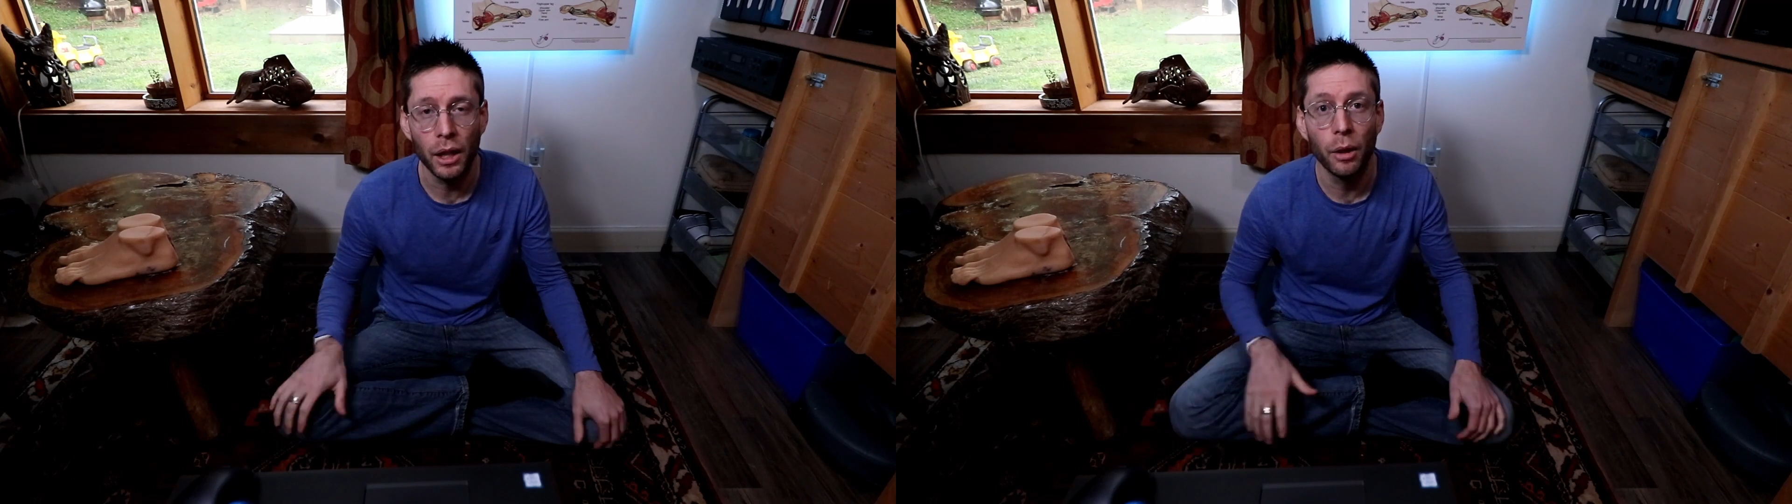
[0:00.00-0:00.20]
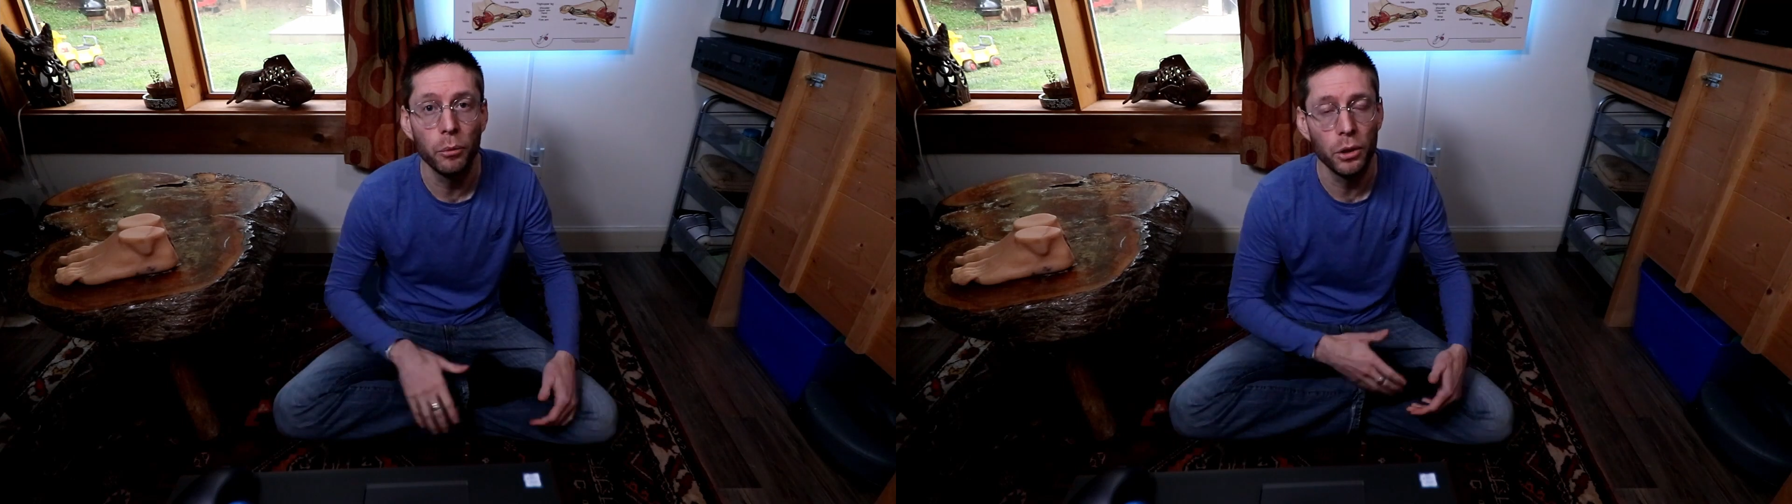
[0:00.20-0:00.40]

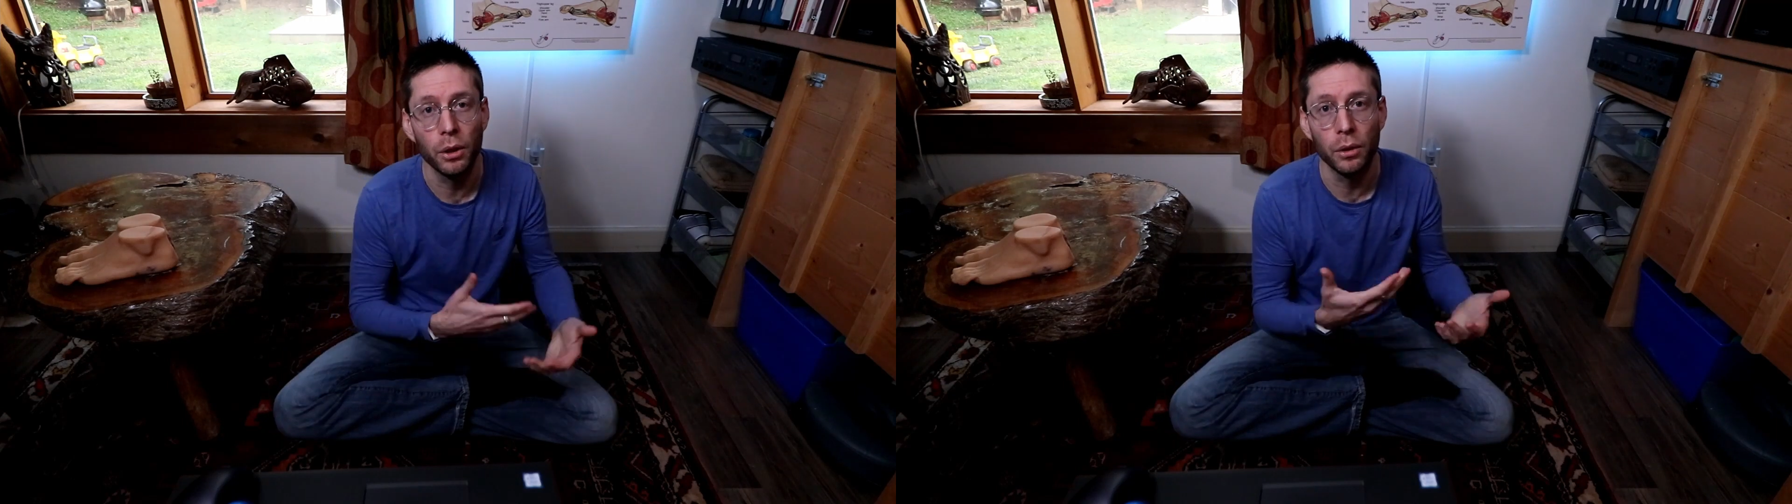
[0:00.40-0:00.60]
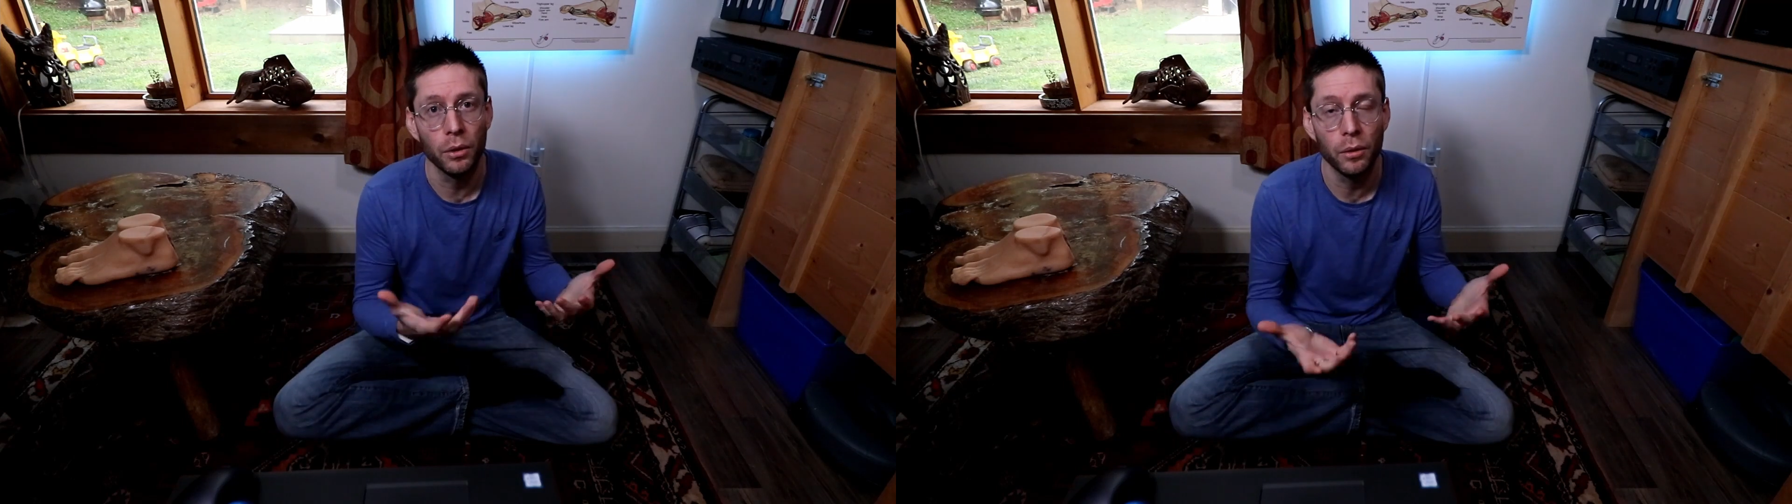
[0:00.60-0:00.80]
Um, you
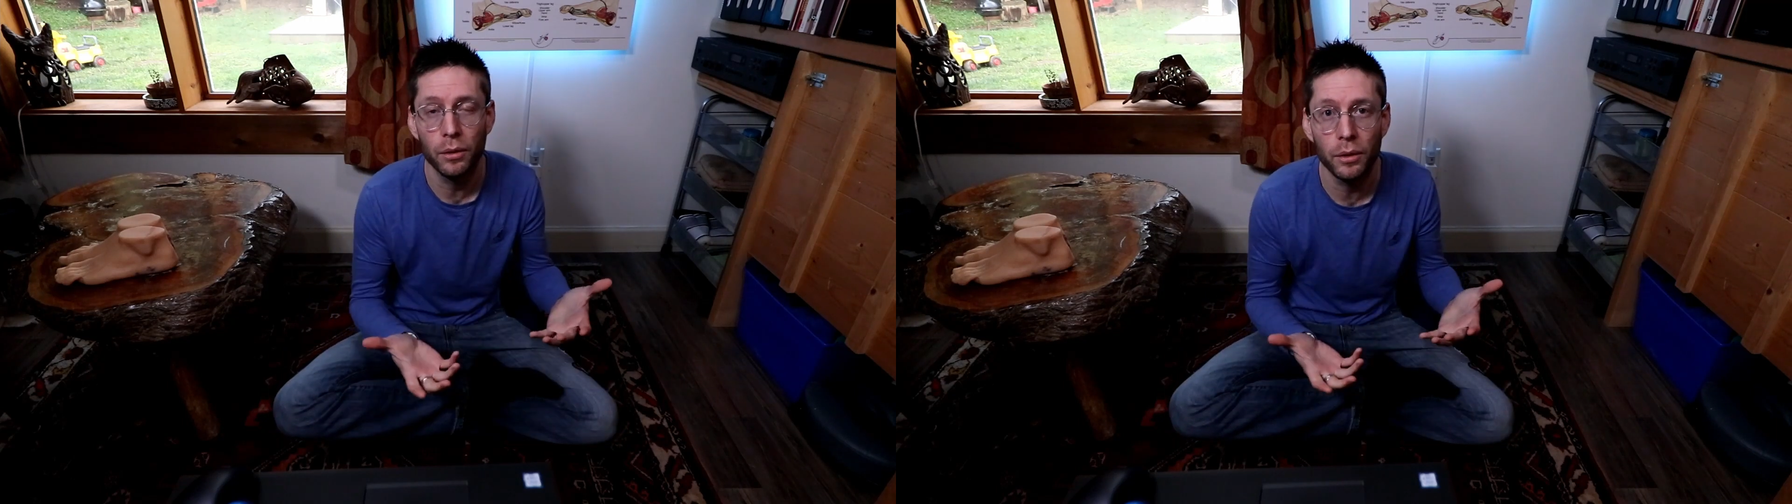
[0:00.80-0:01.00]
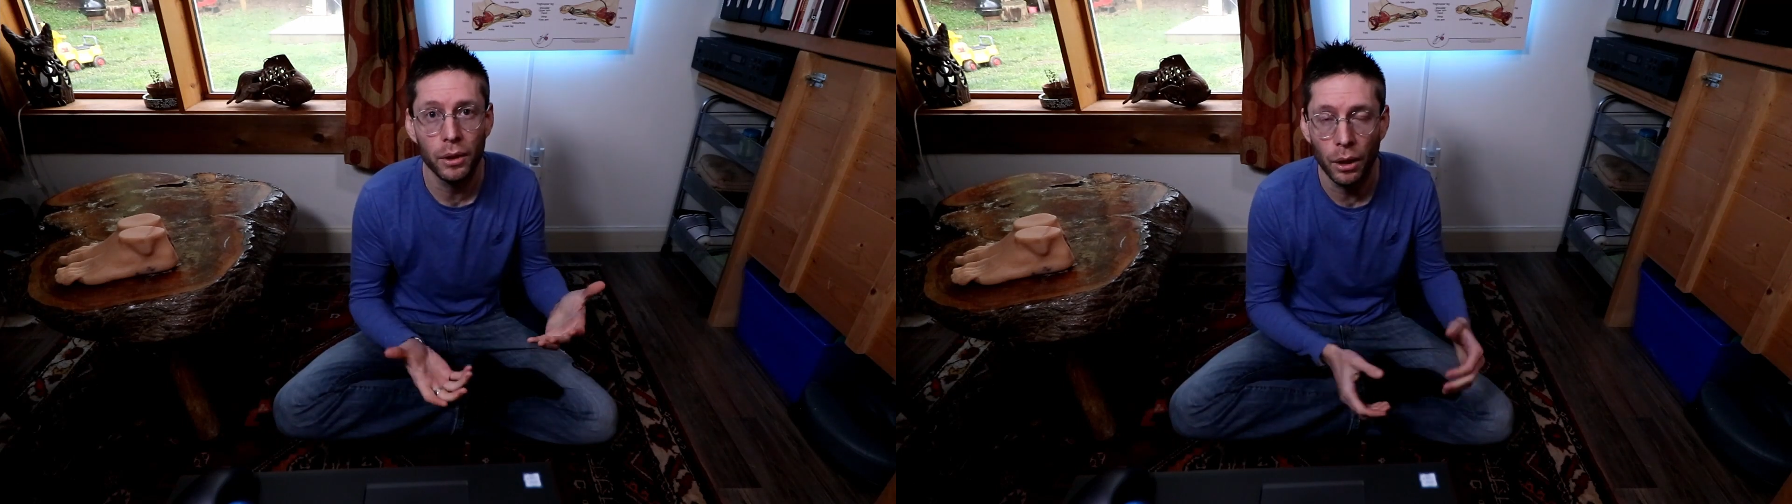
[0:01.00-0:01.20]

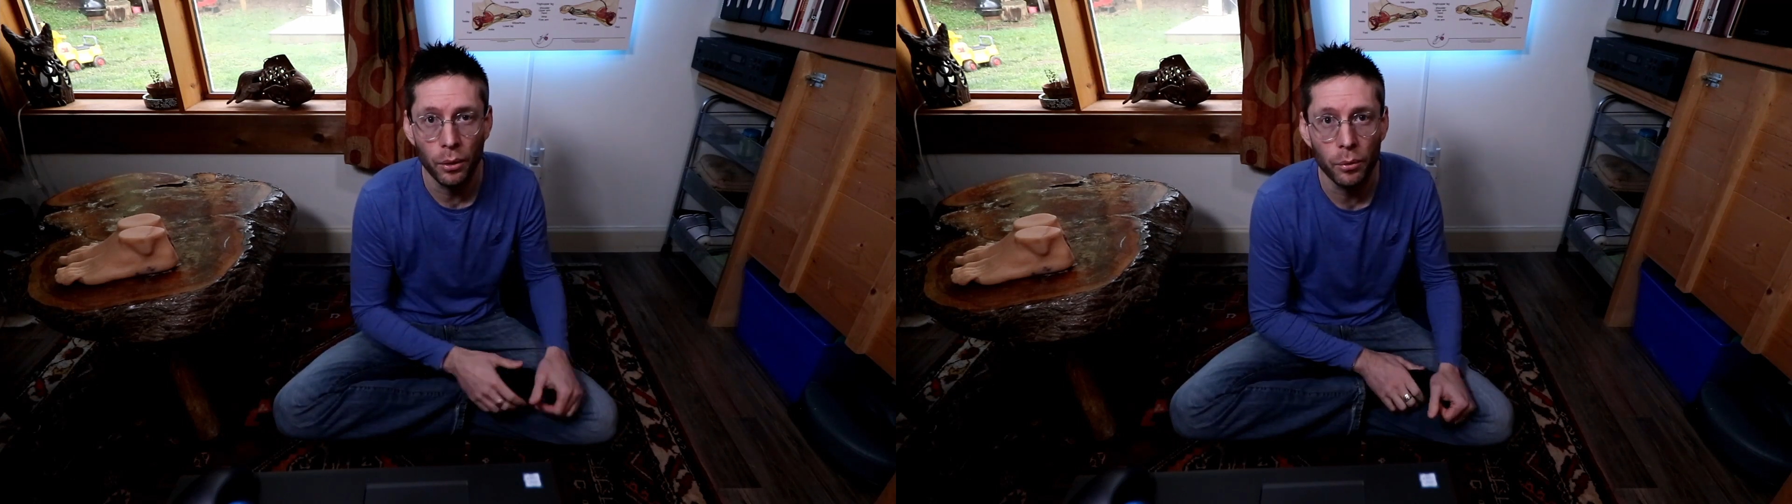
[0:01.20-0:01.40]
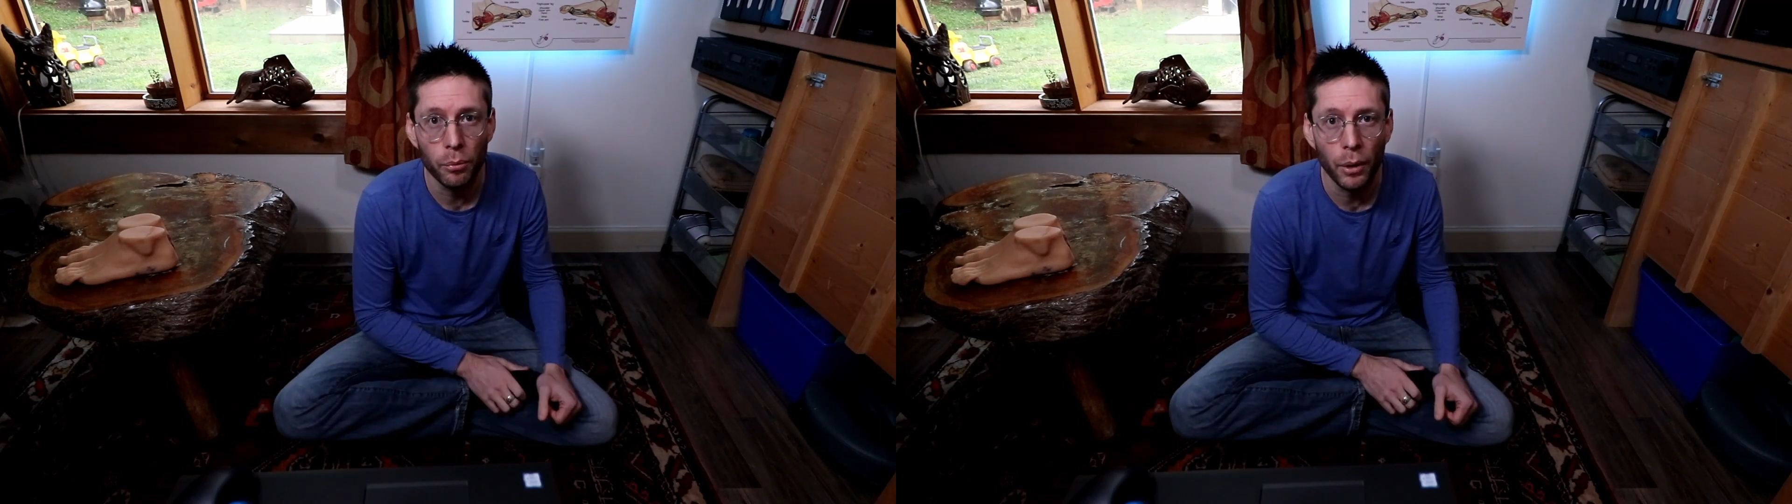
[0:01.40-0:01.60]
can, you know,